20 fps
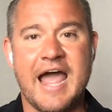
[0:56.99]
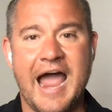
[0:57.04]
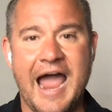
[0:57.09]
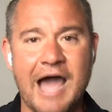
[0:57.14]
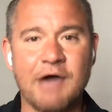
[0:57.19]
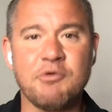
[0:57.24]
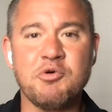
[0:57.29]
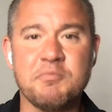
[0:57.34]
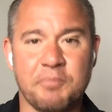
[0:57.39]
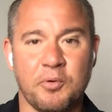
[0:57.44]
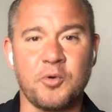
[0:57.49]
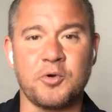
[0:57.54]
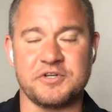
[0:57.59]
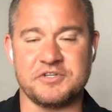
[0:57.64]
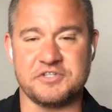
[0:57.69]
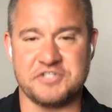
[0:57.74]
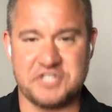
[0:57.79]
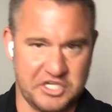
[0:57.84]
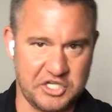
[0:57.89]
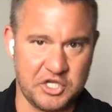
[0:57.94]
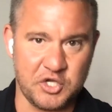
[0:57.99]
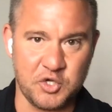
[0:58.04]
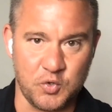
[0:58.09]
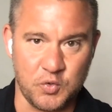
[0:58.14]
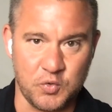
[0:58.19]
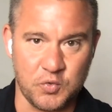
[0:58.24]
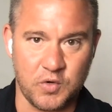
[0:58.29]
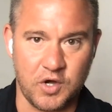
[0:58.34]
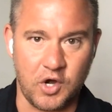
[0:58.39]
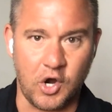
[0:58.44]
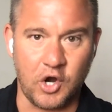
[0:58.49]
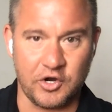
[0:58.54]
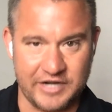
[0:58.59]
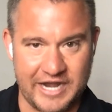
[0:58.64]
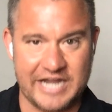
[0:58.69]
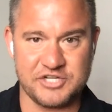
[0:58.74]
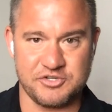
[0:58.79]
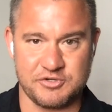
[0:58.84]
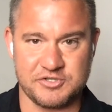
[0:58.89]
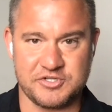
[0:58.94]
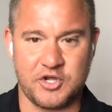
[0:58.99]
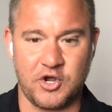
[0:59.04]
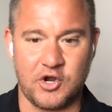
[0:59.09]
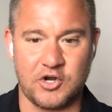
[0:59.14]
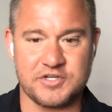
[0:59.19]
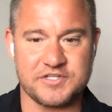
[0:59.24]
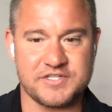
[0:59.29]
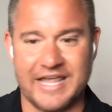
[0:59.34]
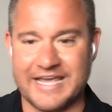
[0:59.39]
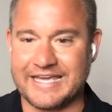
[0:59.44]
How important to you are Nitrous cars?